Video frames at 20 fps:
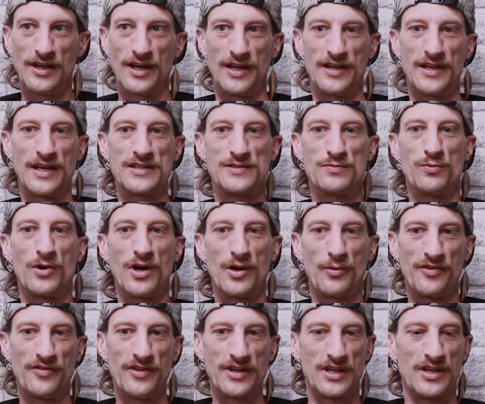And that's why
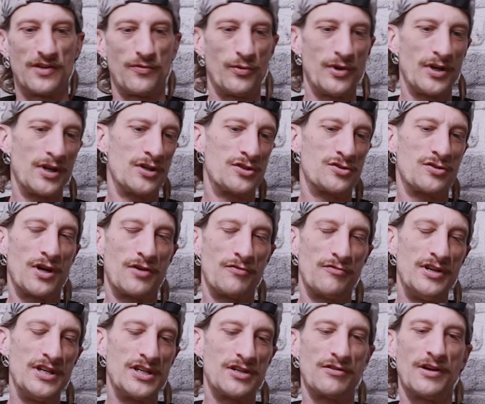we're thinking if we're going to try
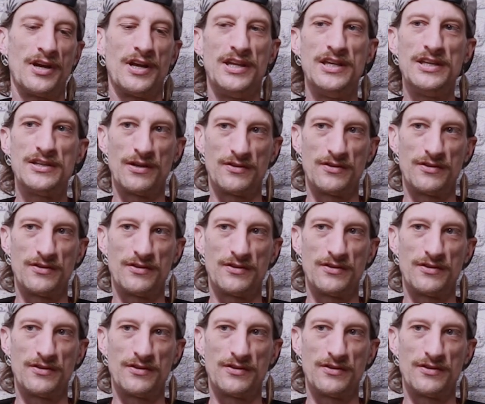and recreate an